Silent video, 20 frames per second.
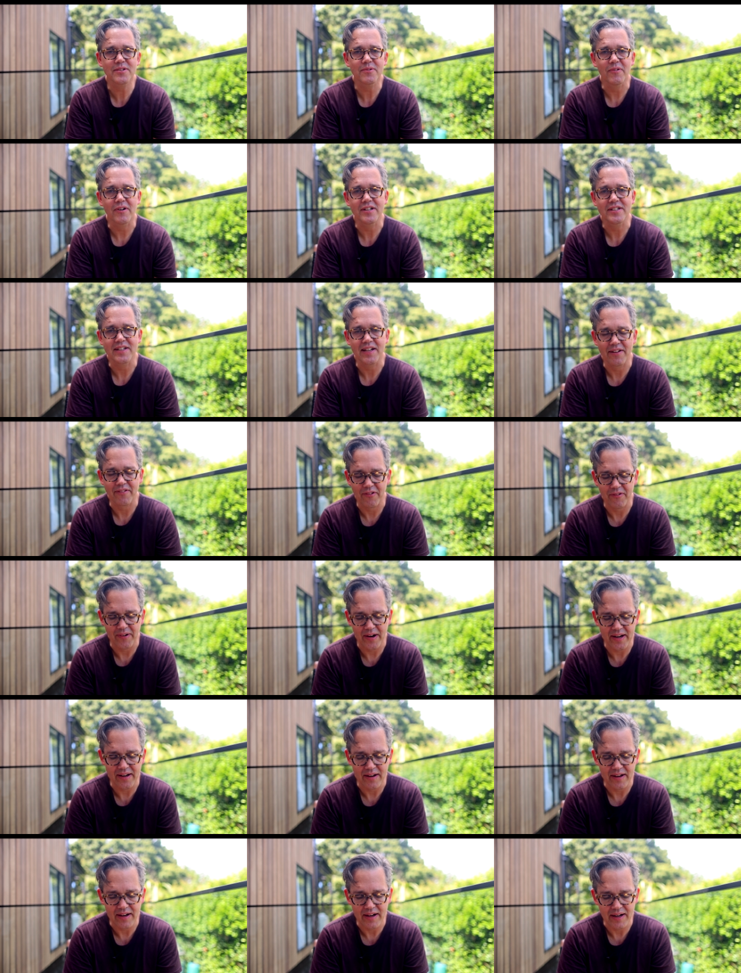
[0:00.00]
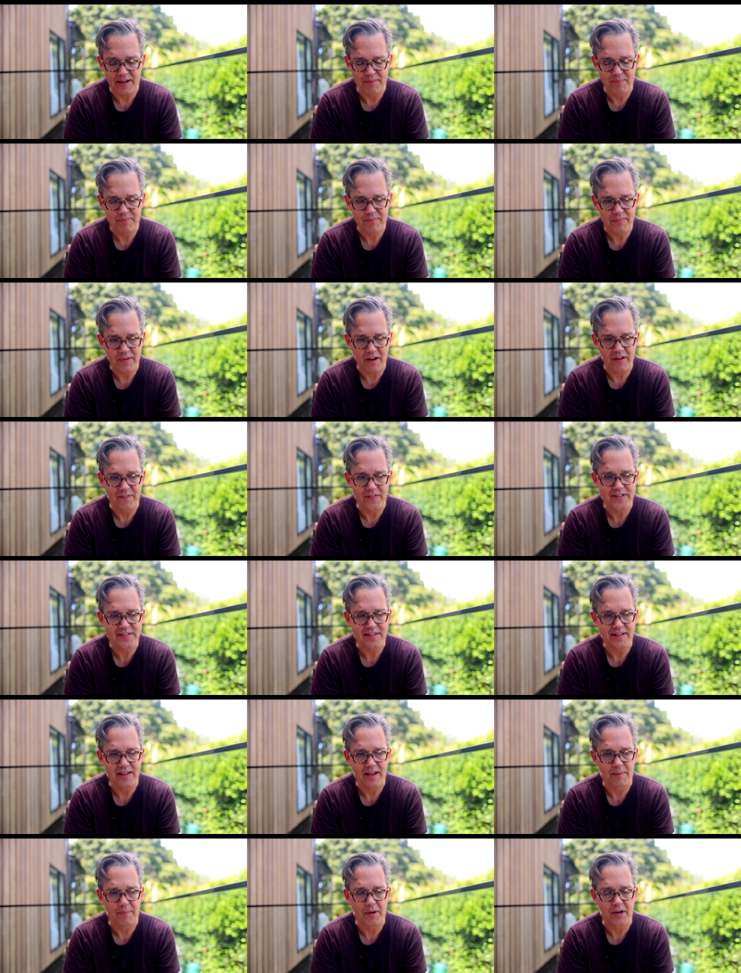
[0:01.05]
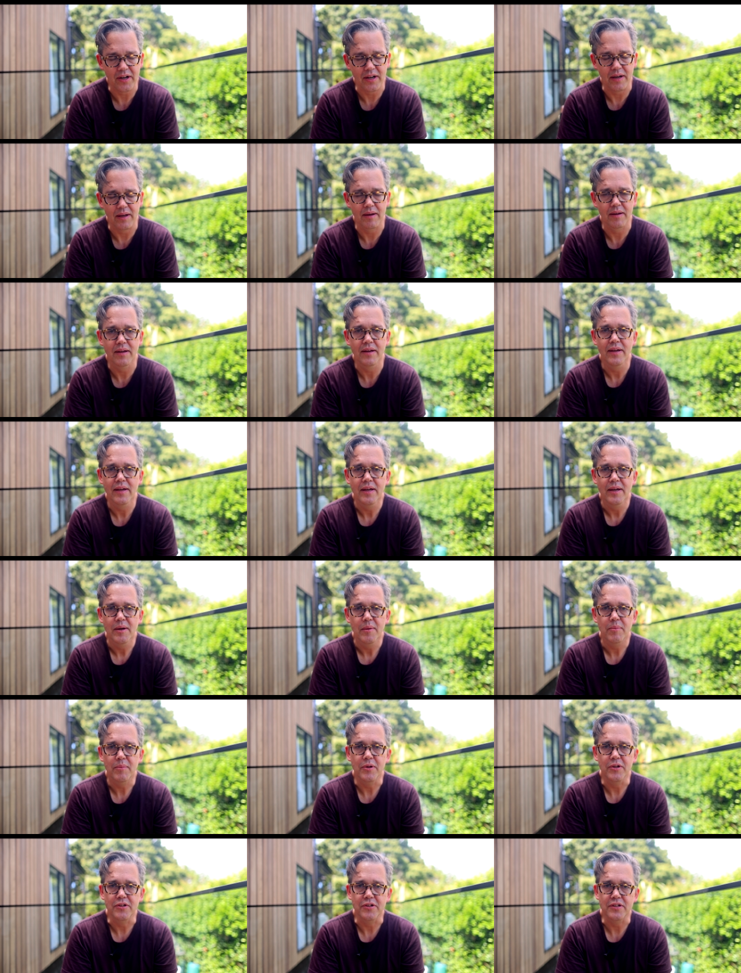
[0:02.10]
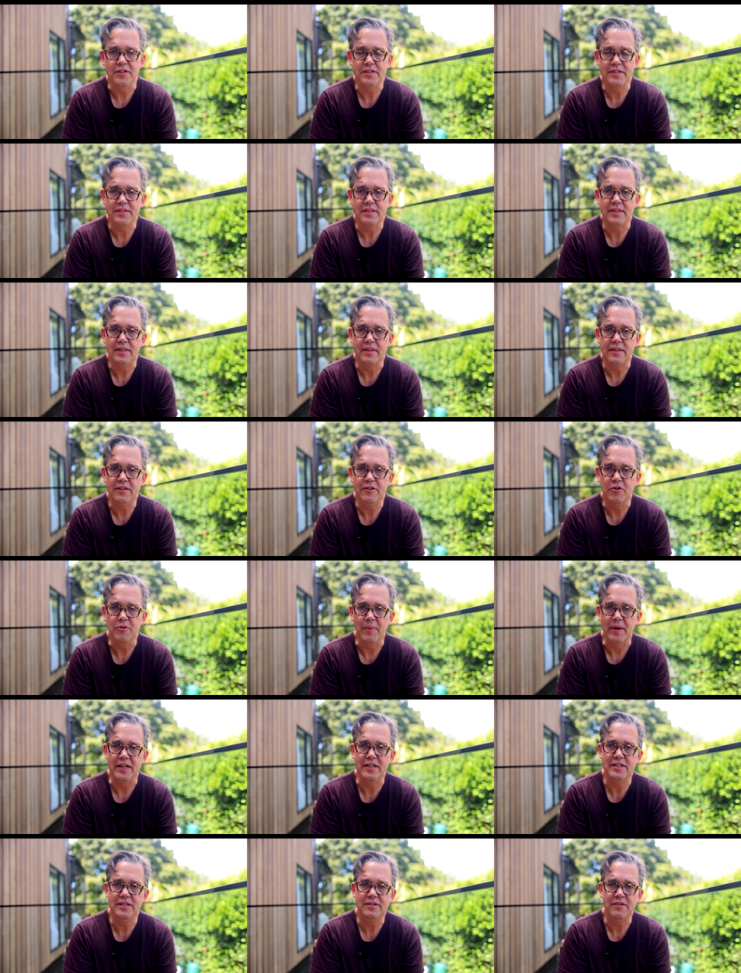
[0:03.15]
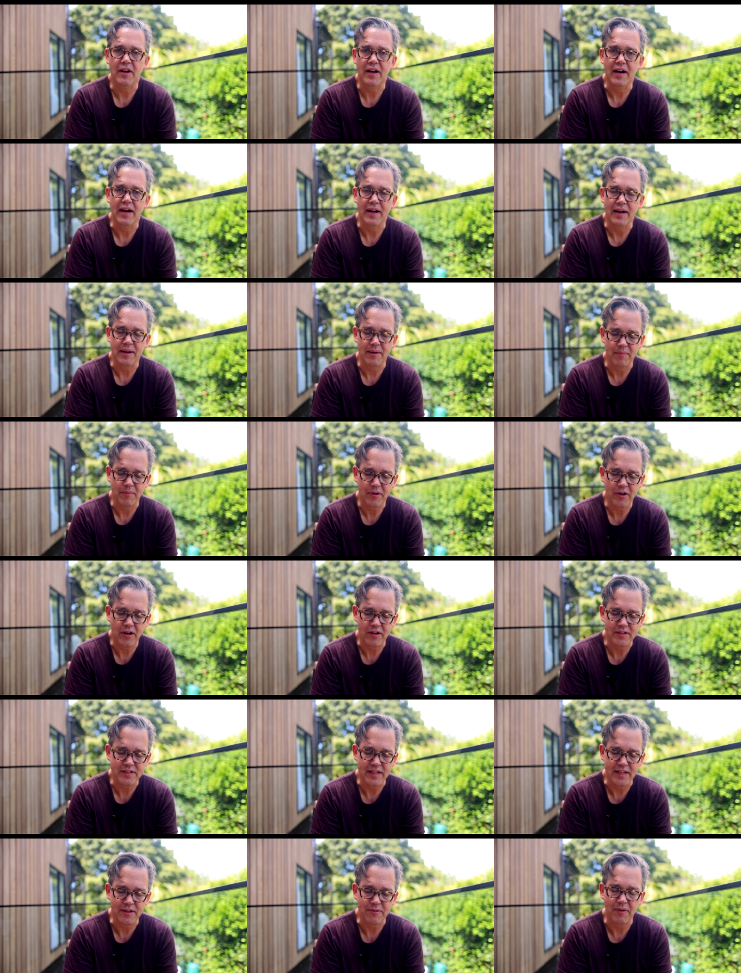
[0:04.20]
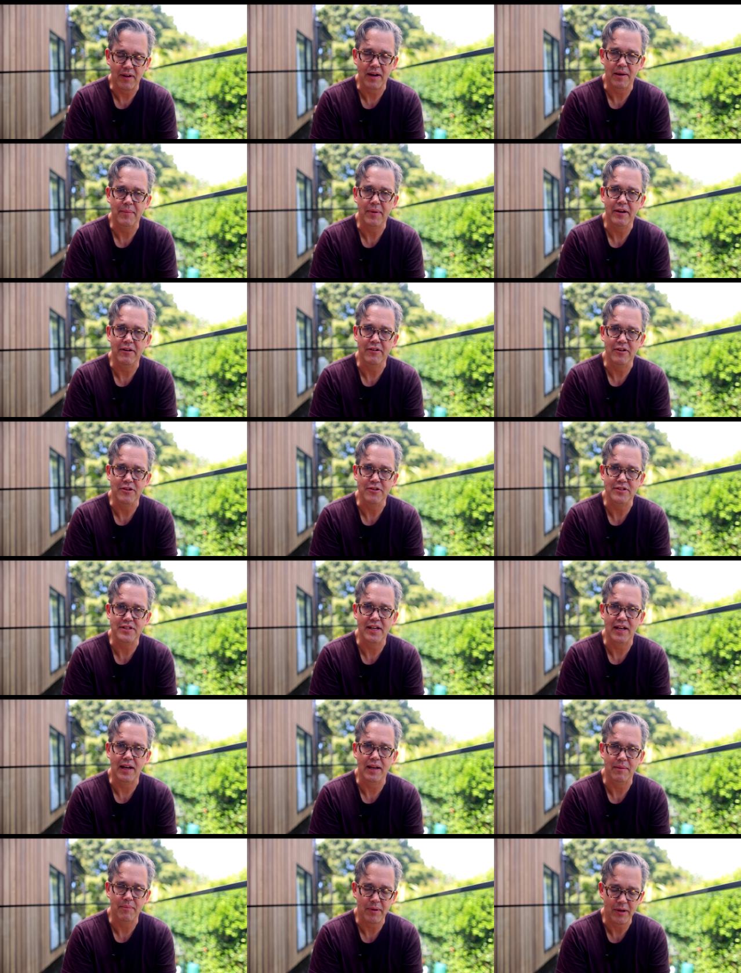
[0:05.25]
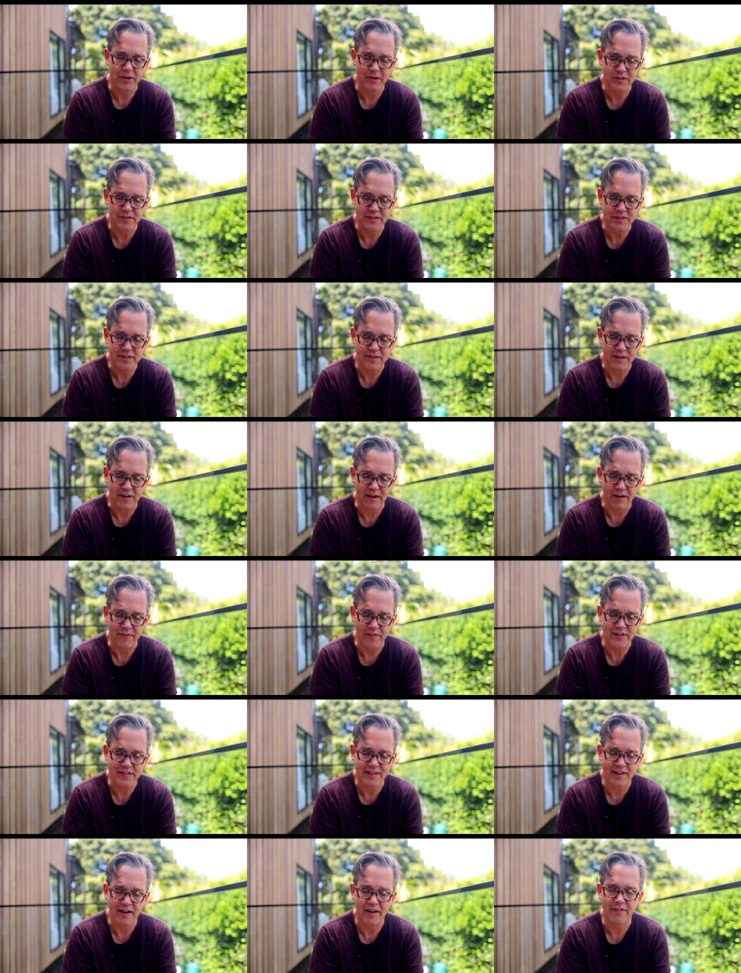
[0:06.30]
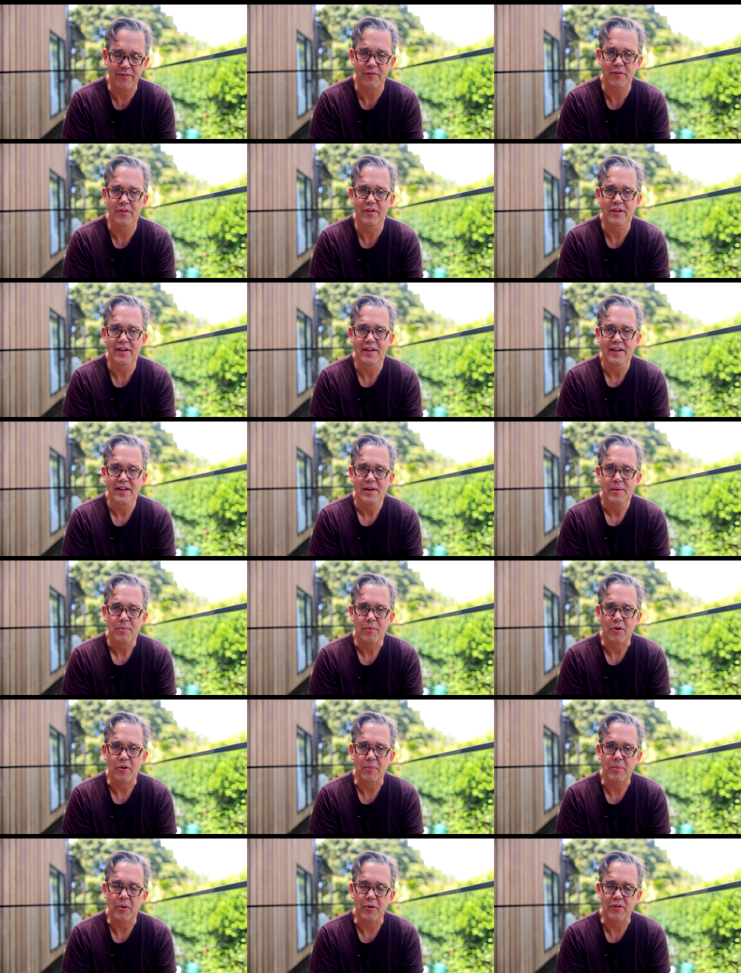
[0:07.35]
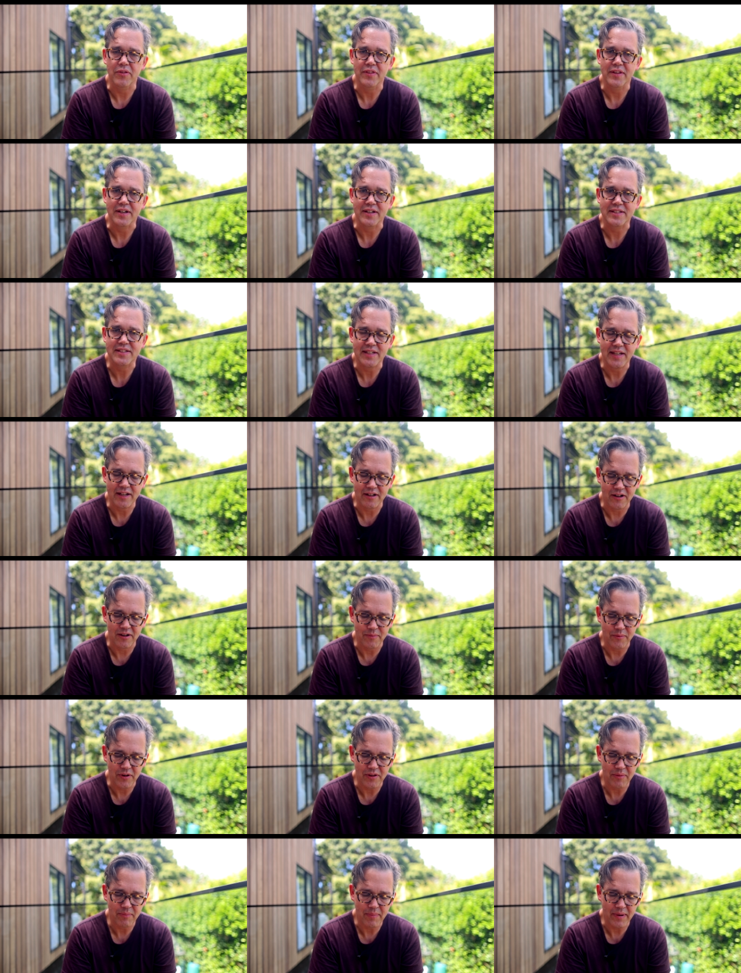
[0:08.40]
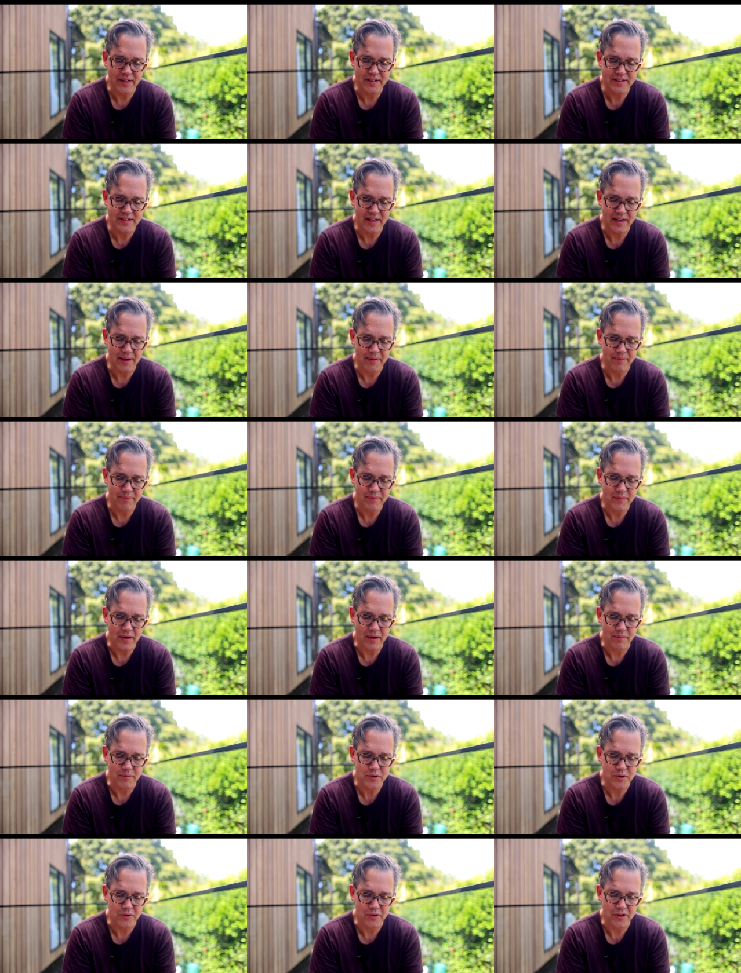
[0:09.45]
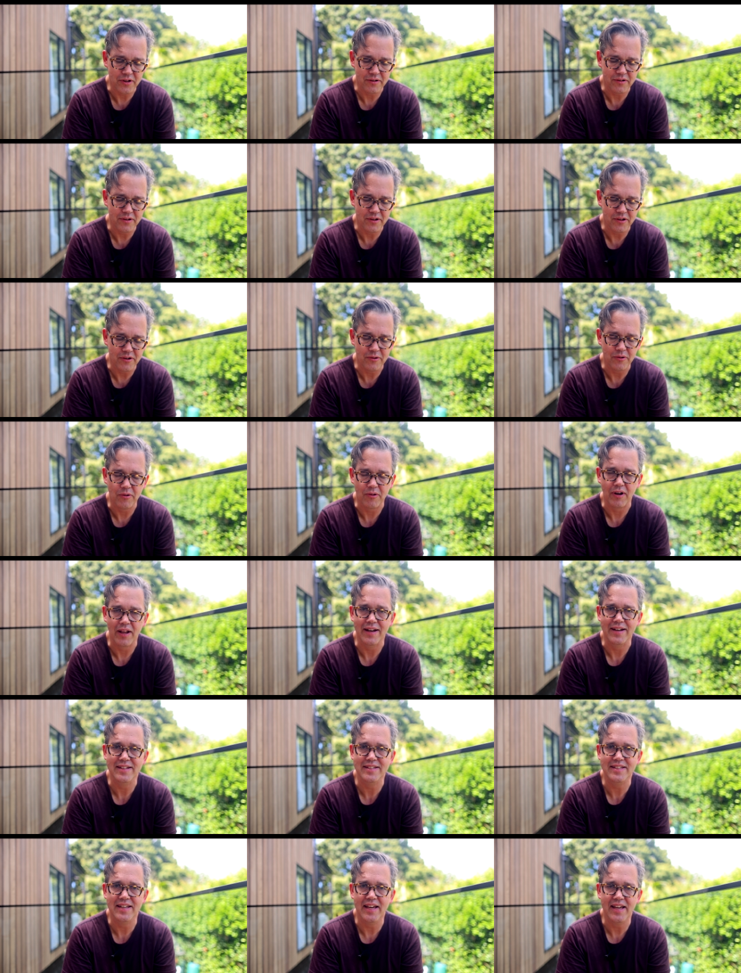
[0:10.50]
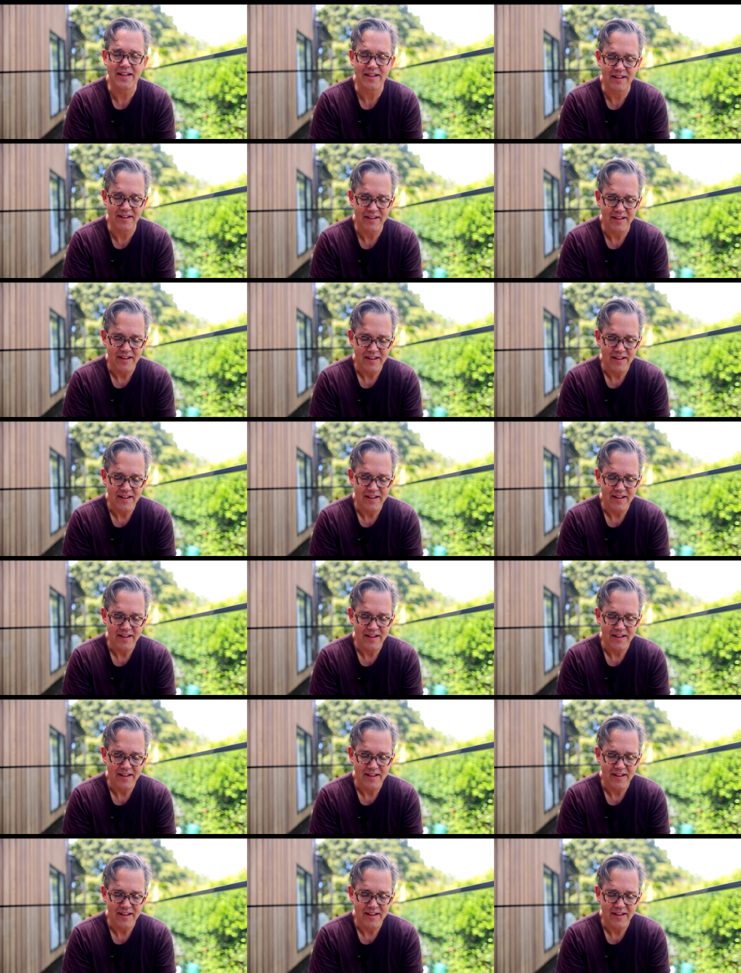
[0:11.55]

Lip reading: for watching, everyone. Obviously I'm not going to produce too much content while I'm here in New Zealand, because obviously I have more important things to get on with, but I'm sure you all understand.